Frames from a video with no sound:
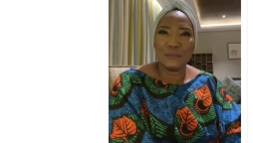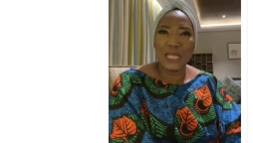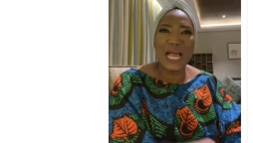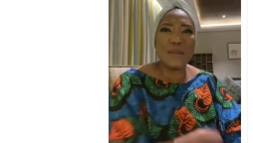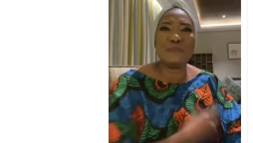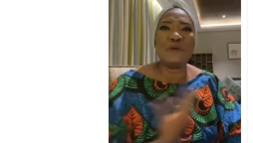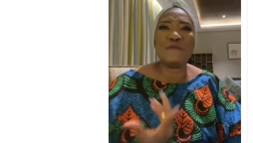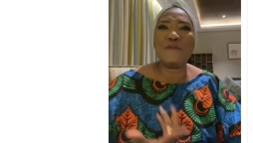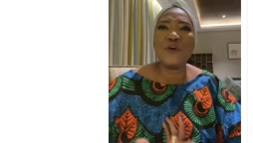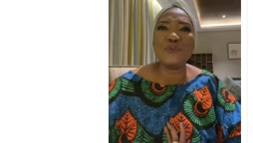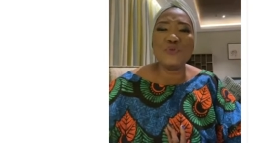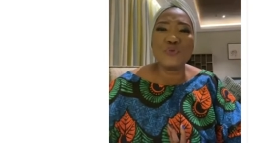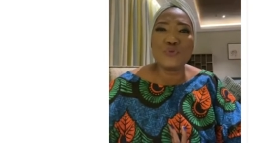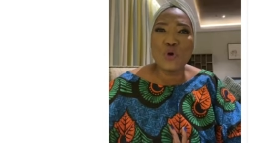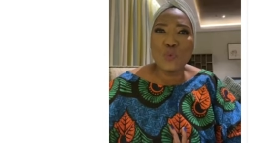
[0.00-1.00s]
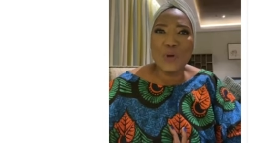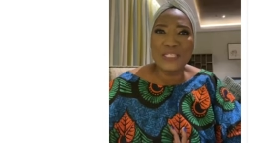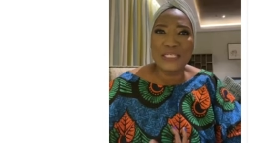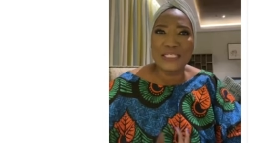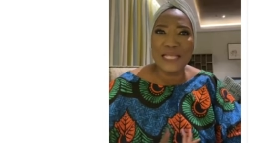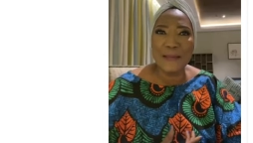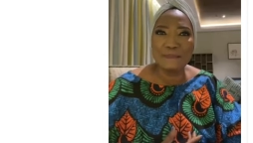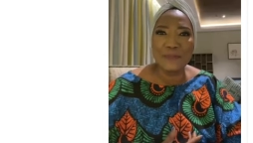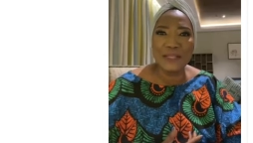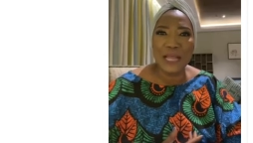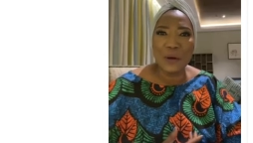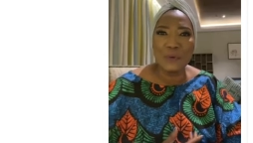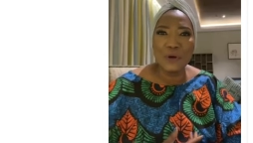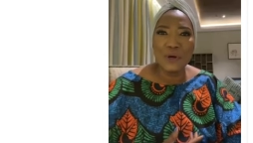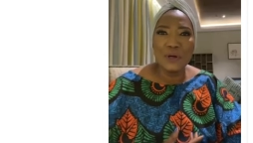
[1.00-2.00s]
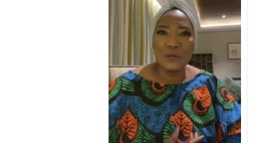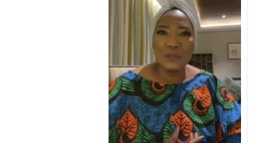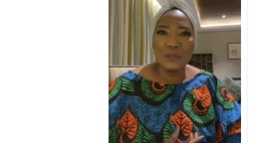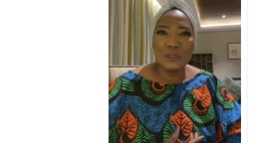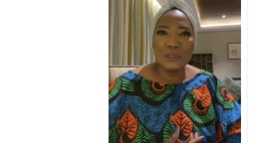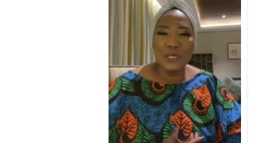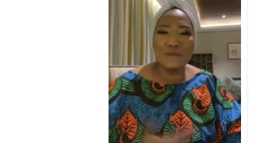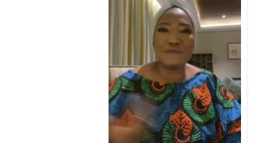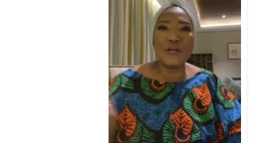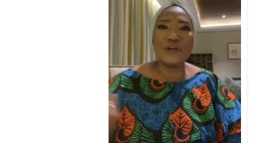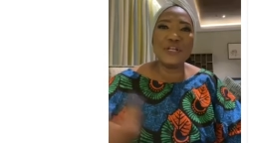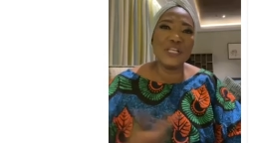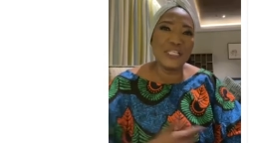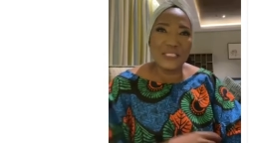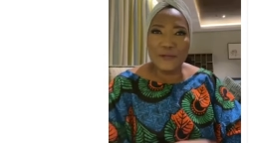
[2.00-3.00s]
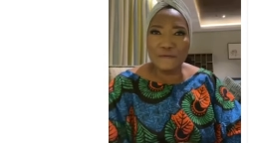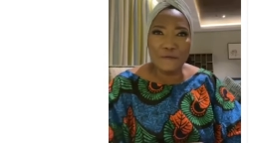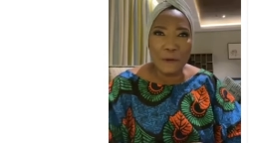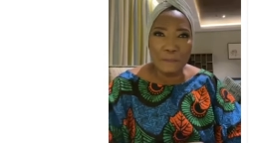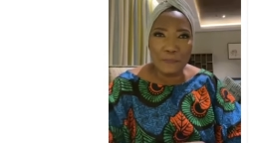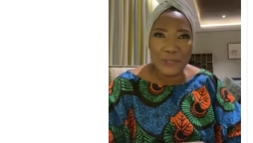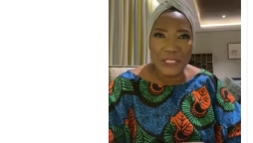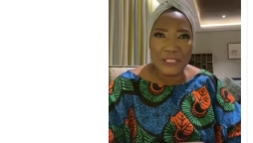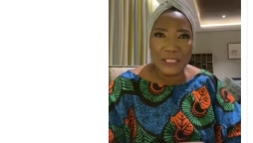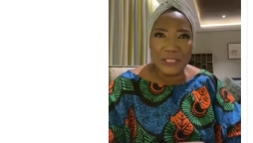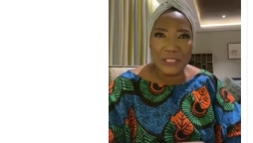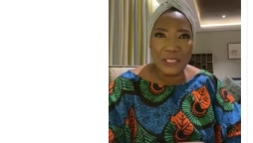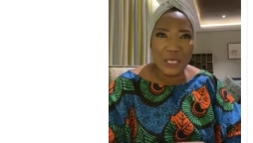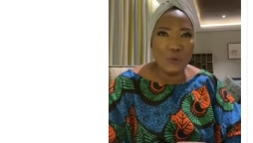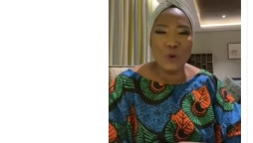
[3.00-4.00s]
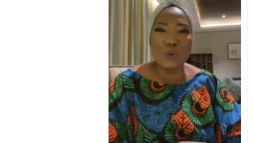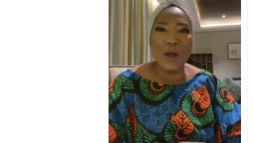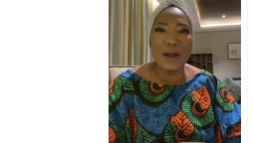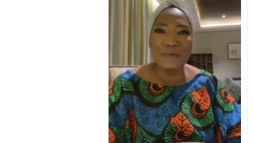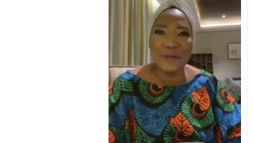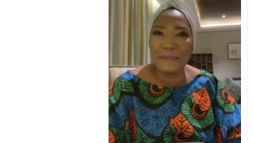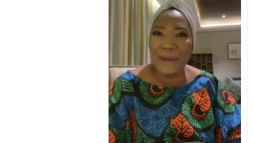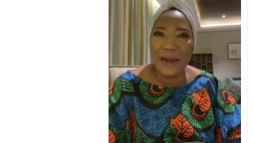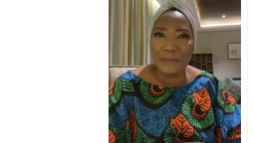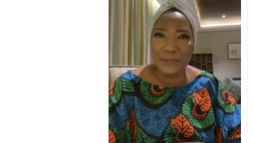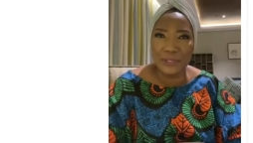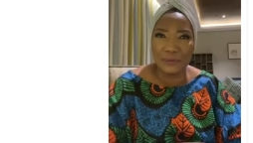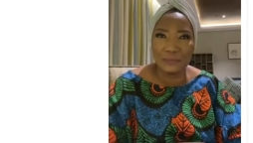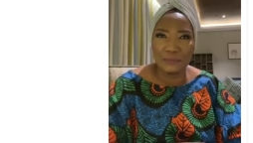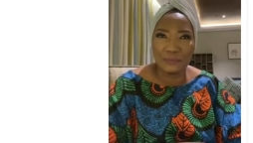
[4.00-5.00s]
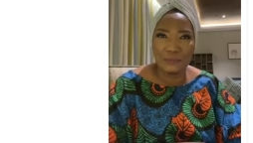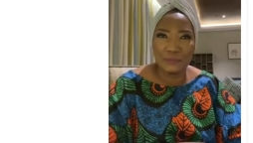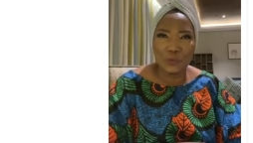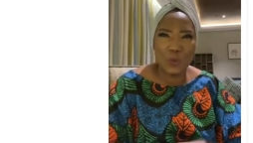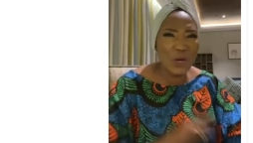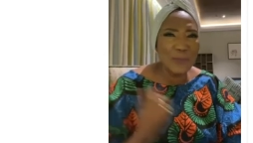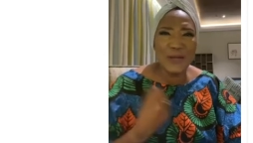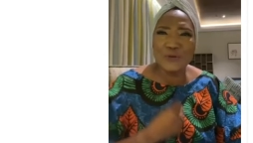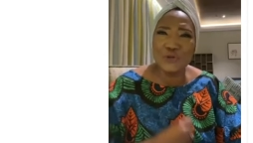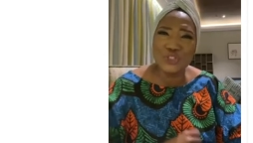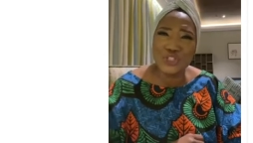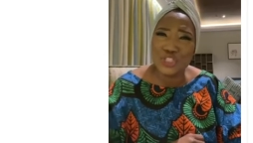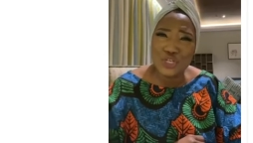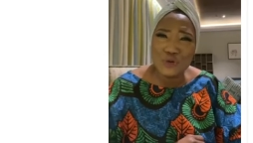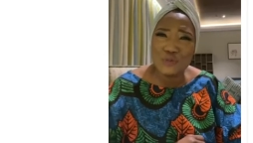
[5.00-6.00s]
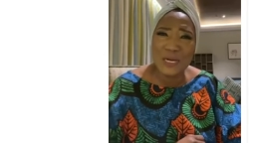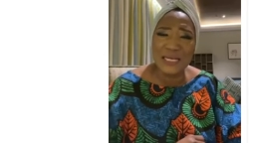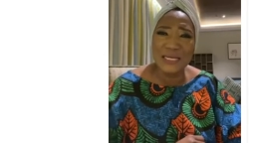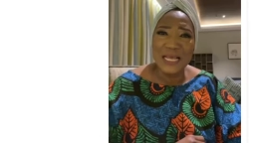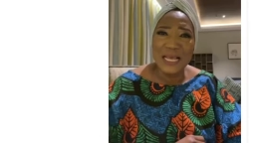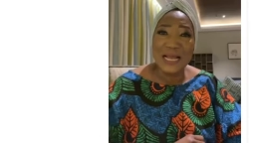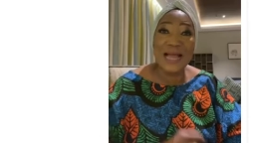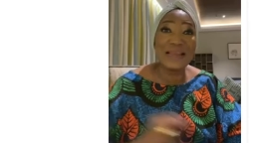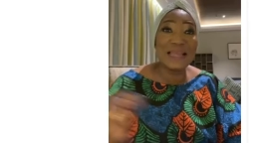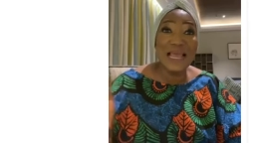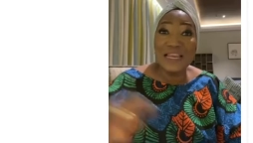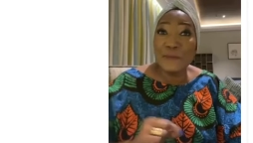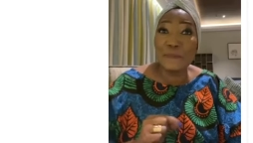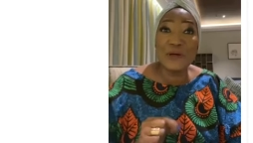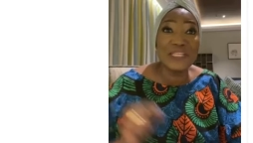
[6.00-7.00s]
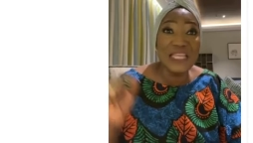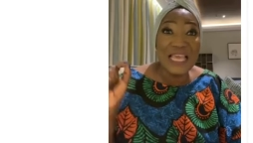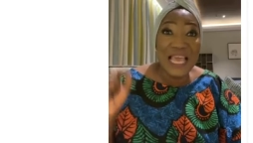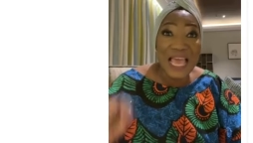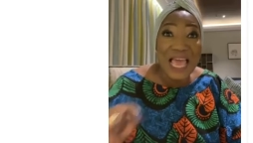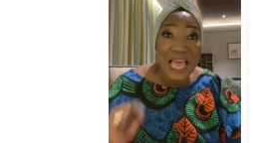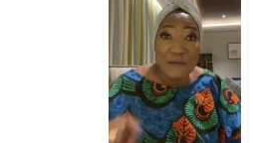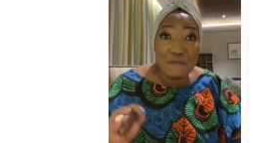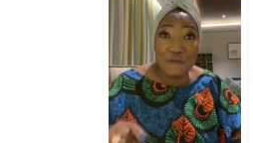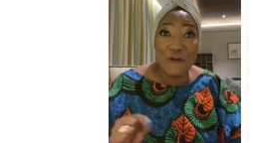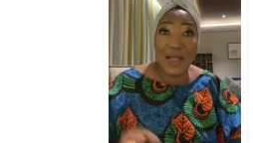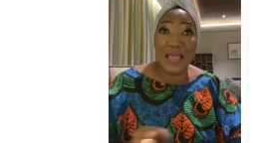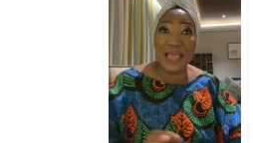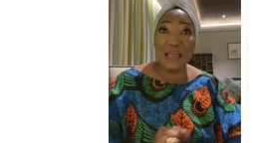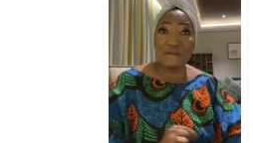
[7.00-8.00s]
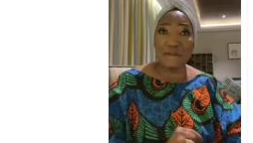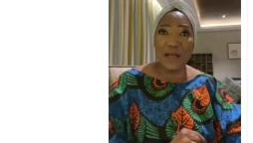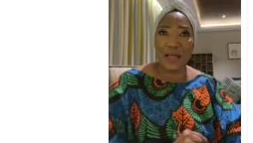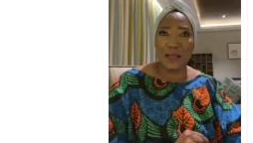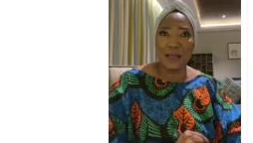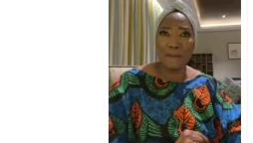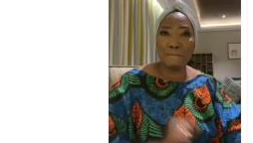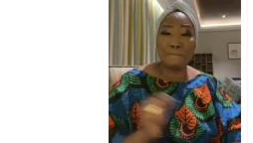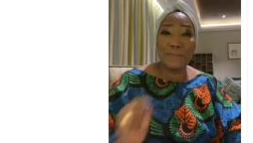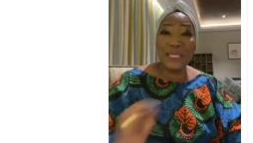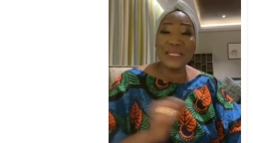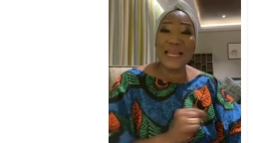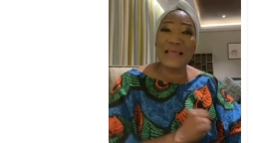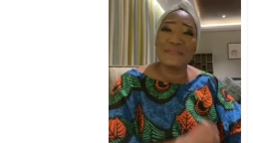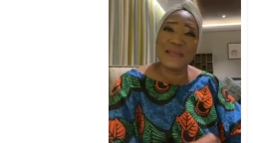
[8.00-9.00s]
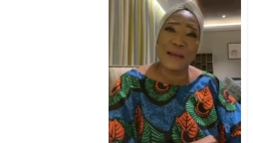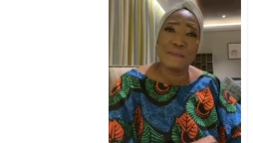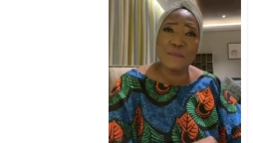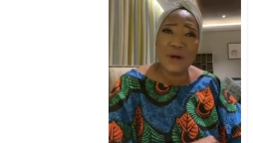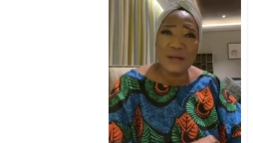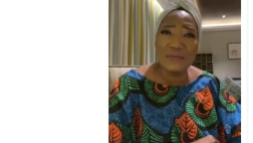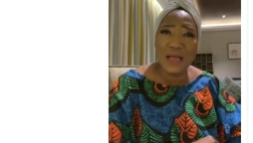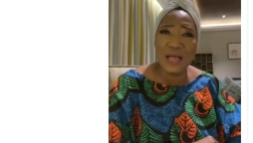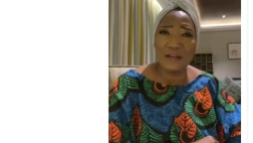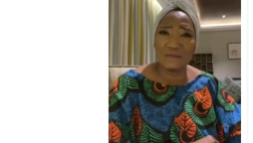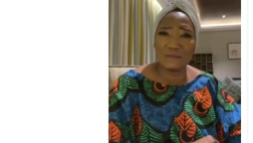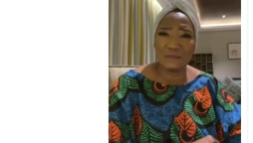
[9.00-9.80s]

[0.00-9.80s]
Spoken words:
And before you know what is happening now, if they release him from prison, he will go and remarry. What about those children? Can anybody ever be like their mother?